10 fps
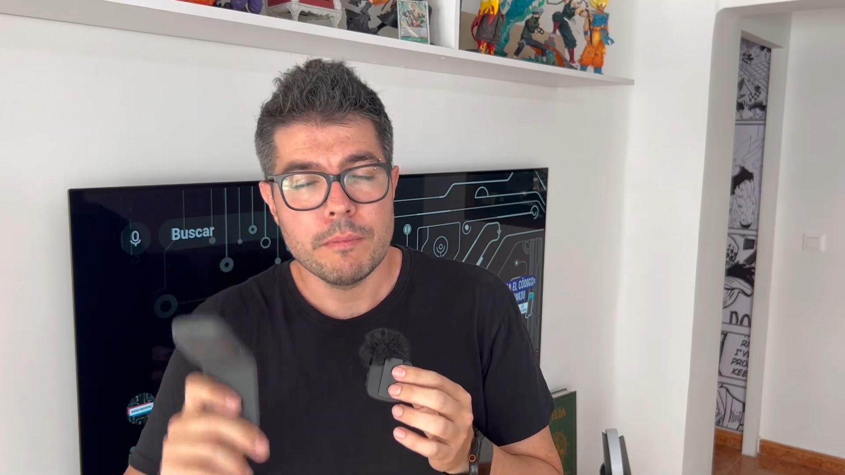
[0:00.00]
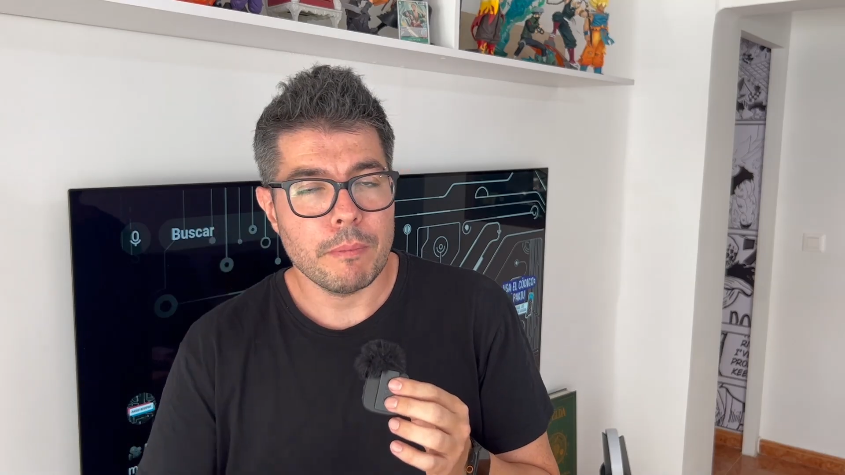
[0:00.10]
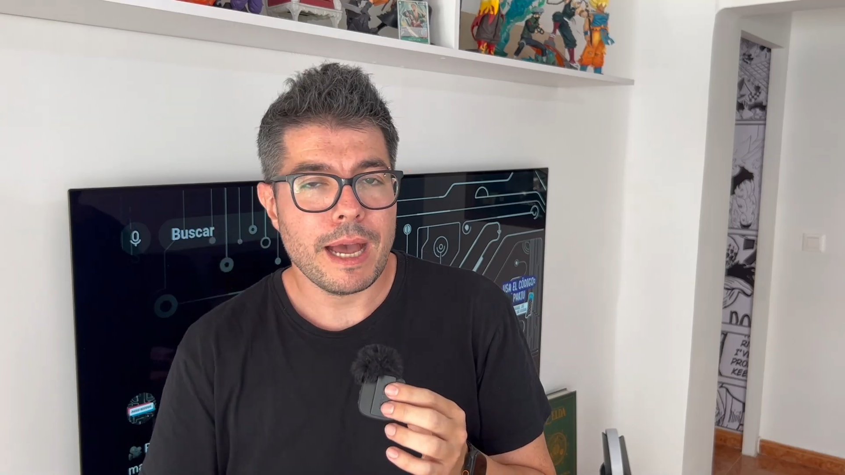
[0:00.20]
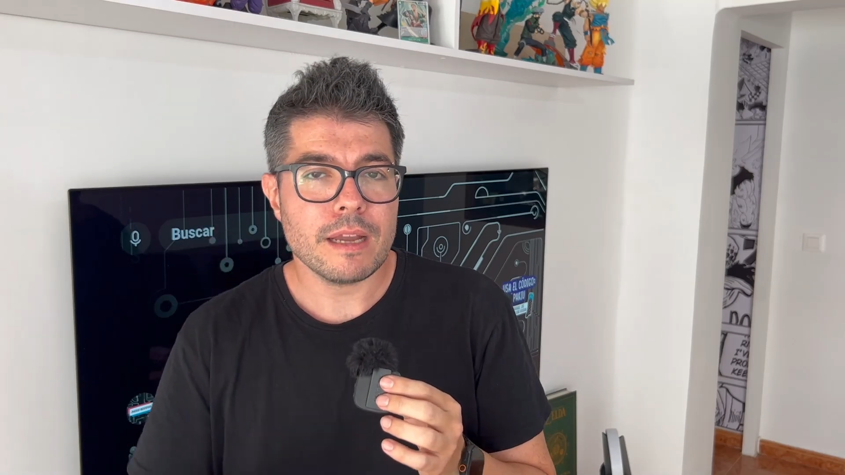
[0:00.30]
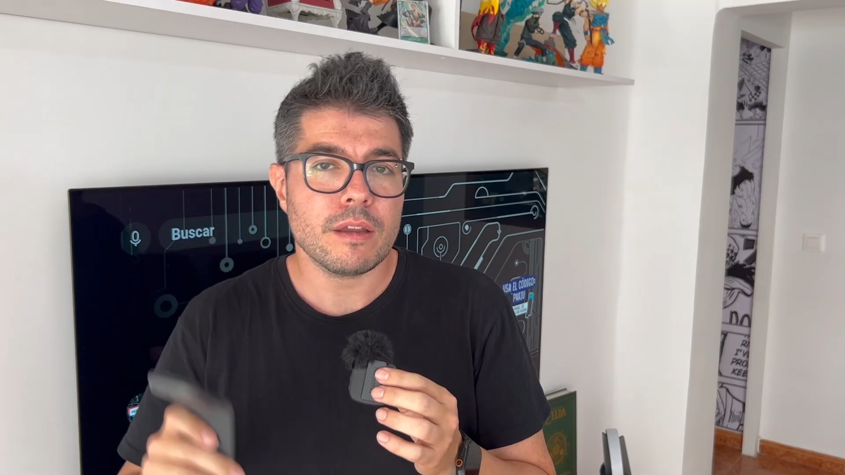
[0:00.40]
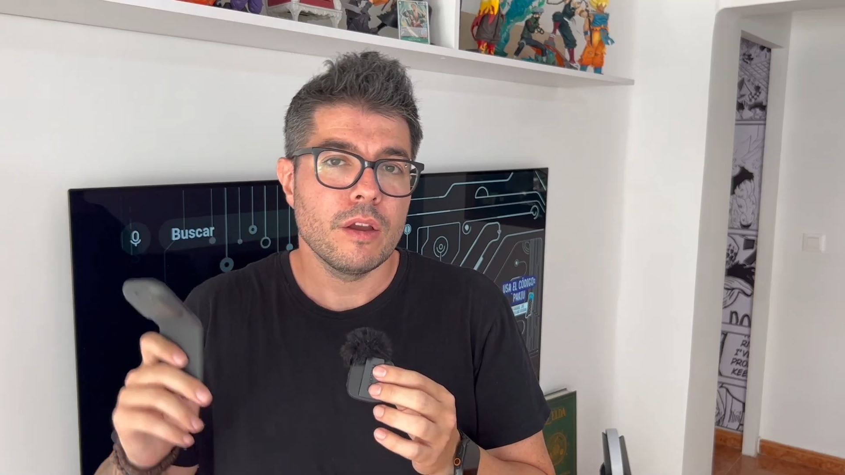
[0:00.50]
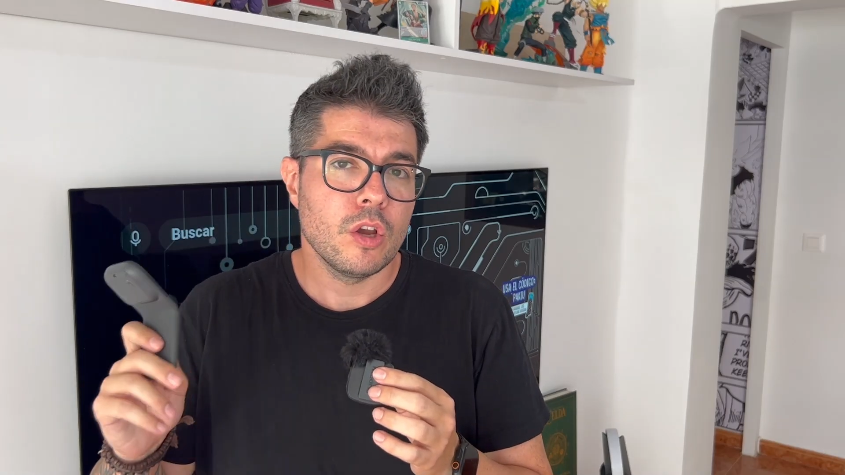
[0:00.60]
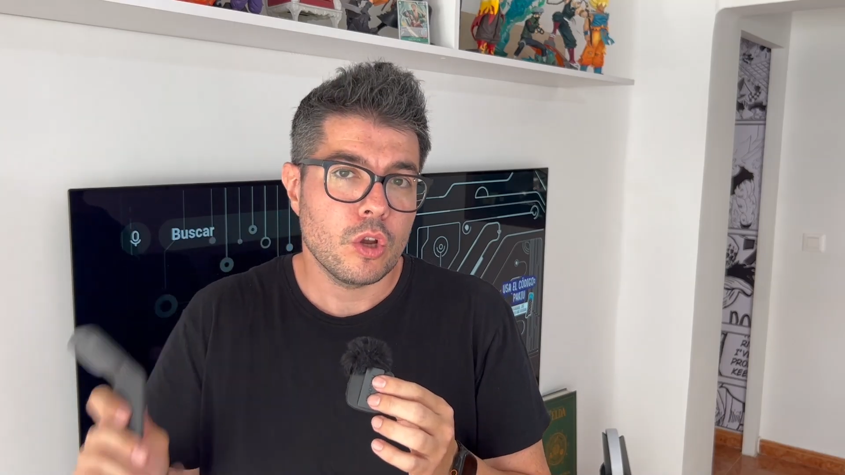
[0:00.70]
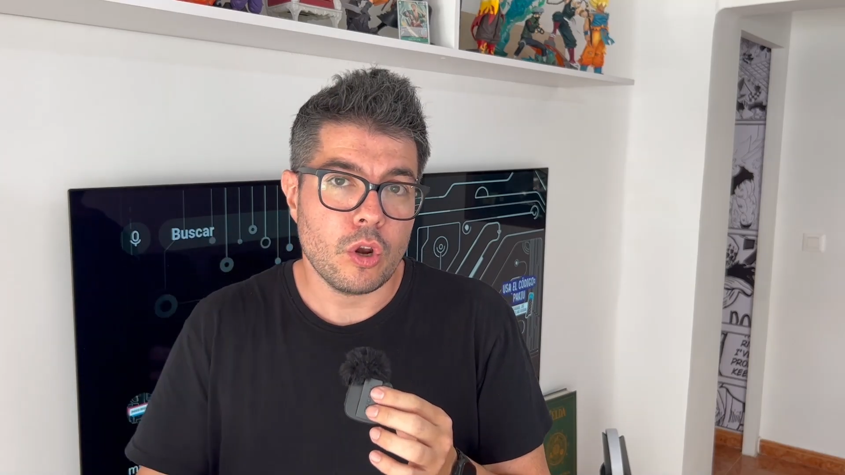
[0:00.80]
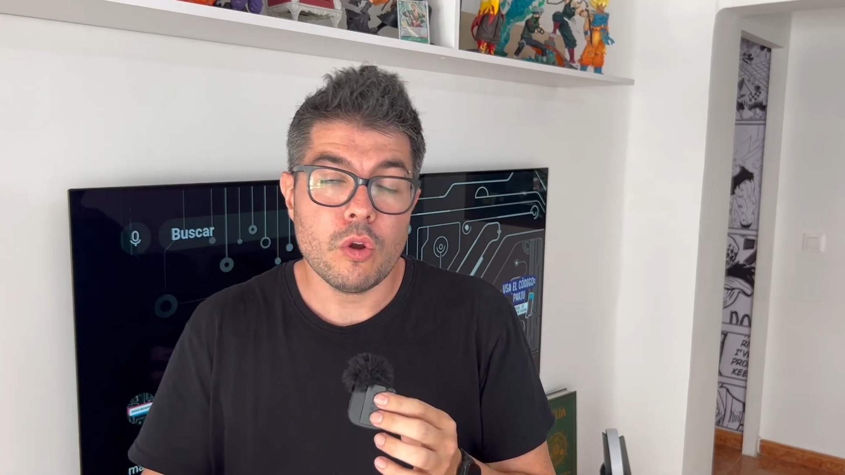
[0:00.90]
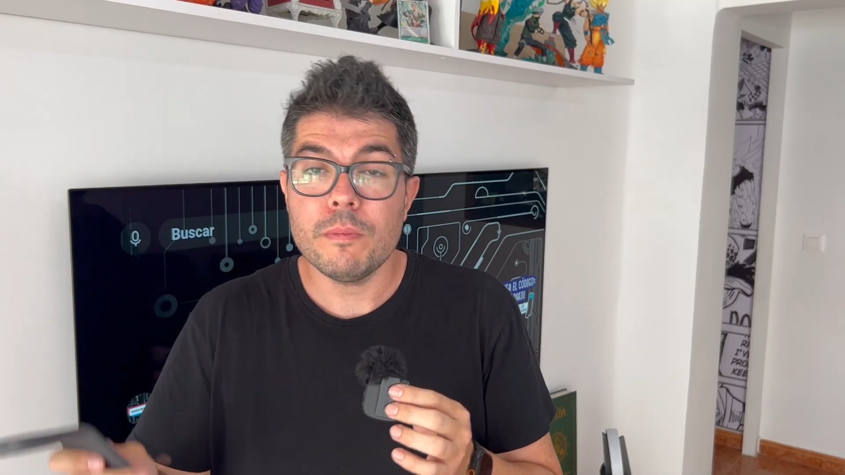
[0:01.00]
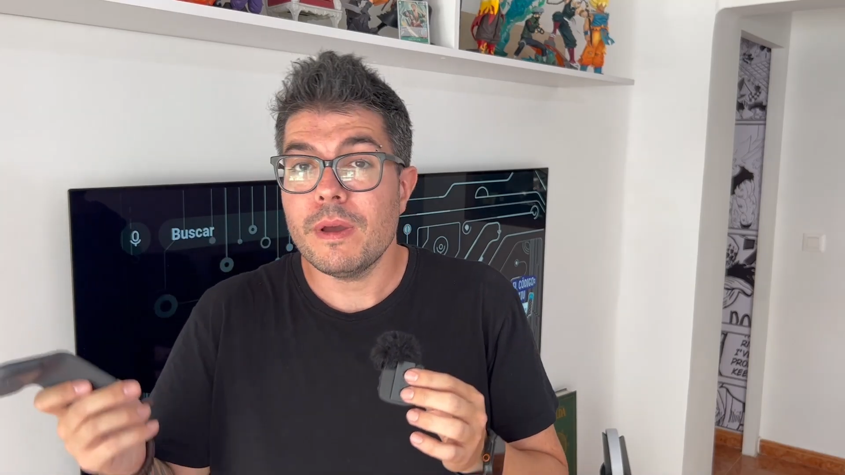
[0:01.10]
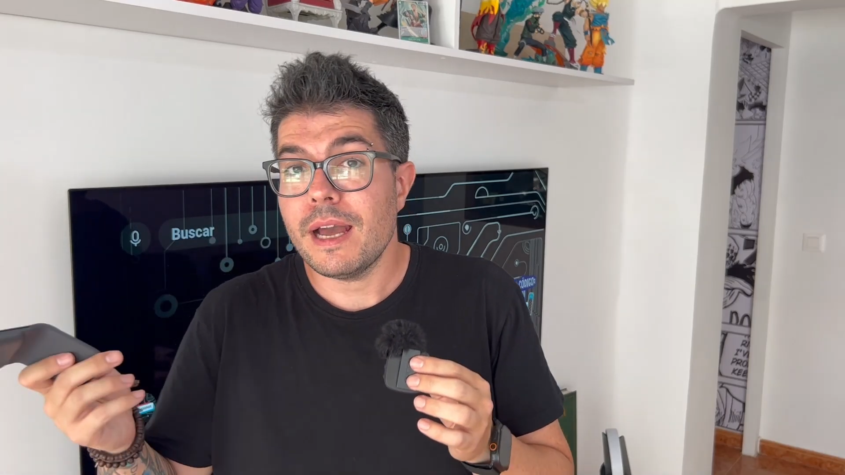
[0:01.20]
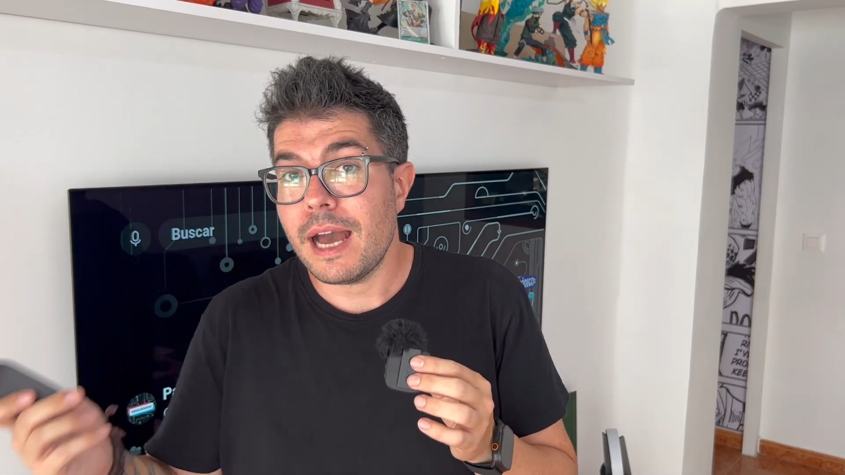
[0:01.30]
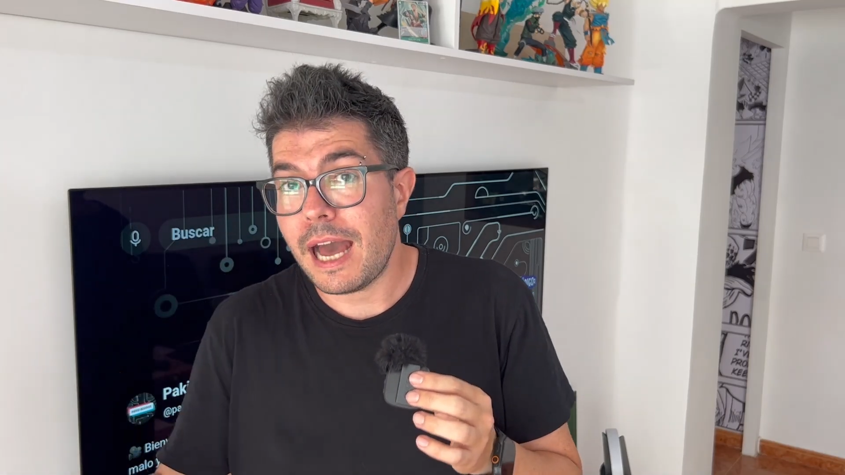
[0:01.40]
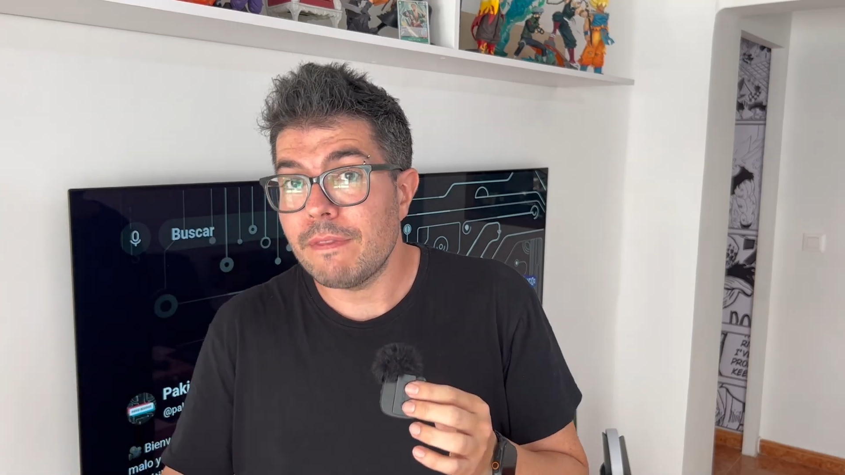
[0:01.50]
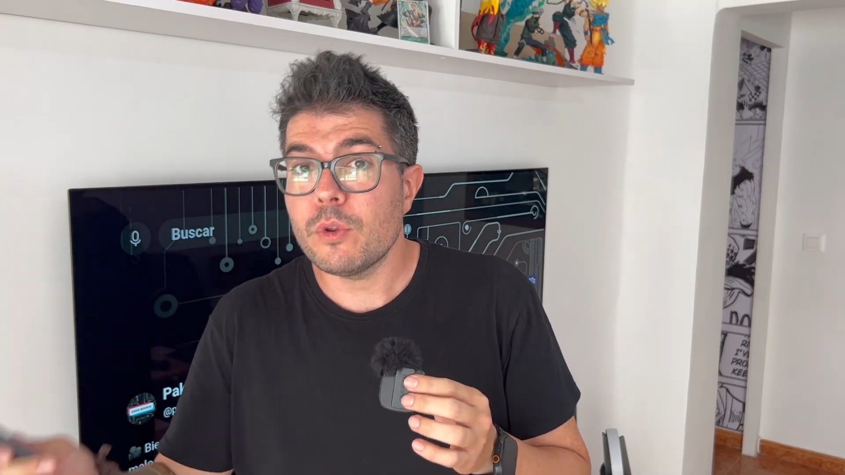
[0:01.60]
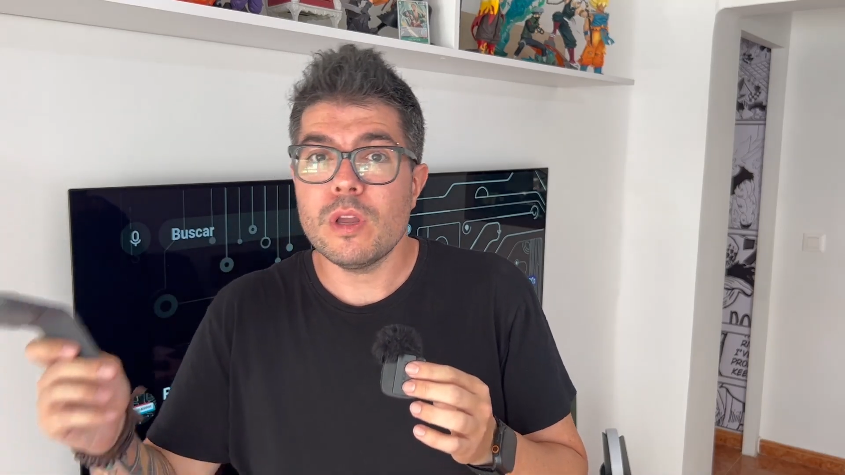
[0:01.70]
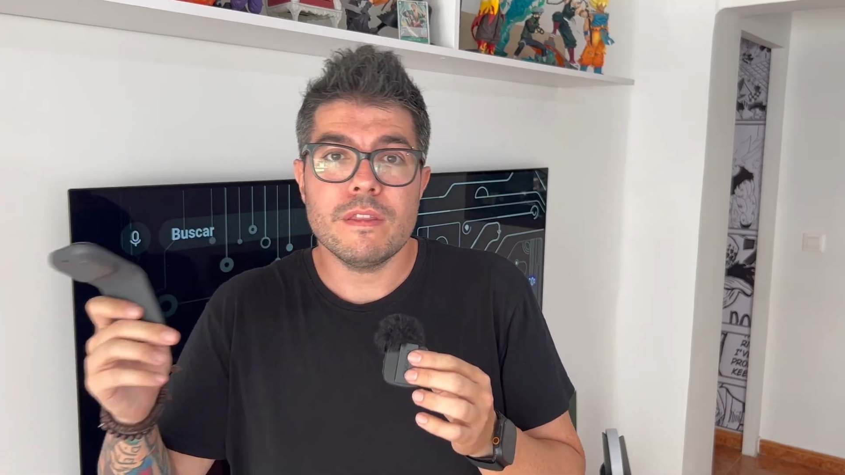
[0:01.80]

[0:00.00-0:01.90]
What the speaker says: Chrome, Android, iOS,